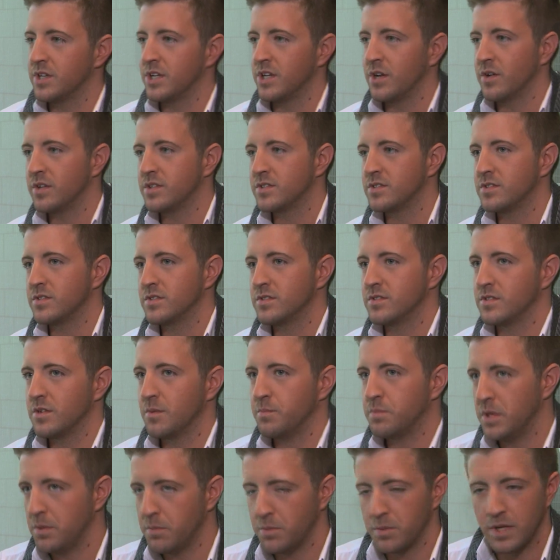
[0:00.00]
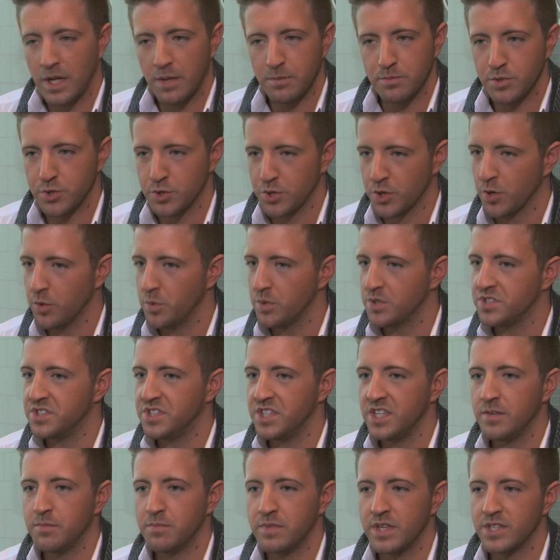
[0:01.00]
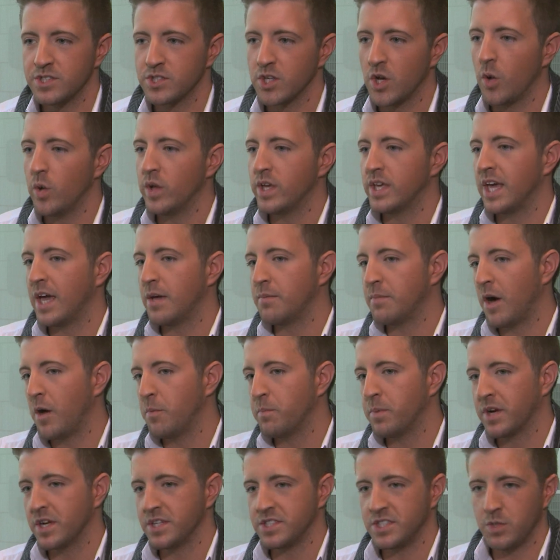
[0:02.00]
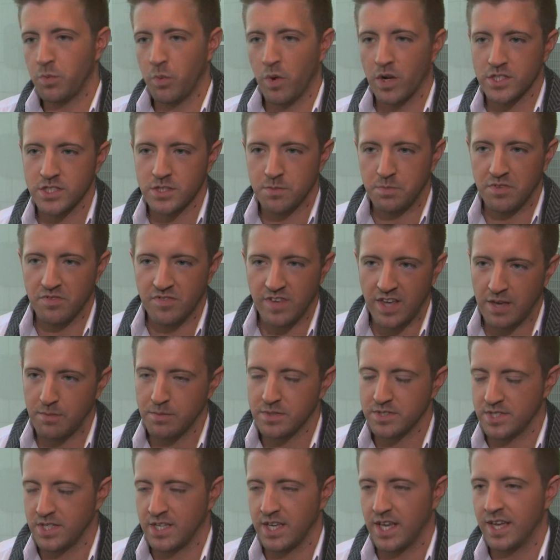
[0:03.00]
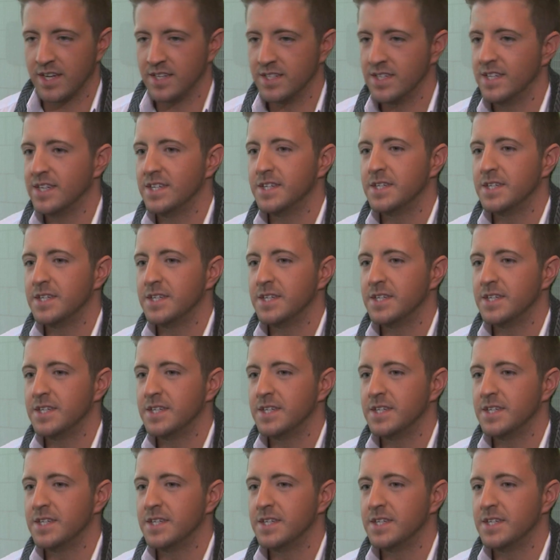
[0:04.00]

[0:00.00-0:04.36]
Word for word: You know, it's some people I'm sure will deem this, oh, he came out because he wants to be famous again.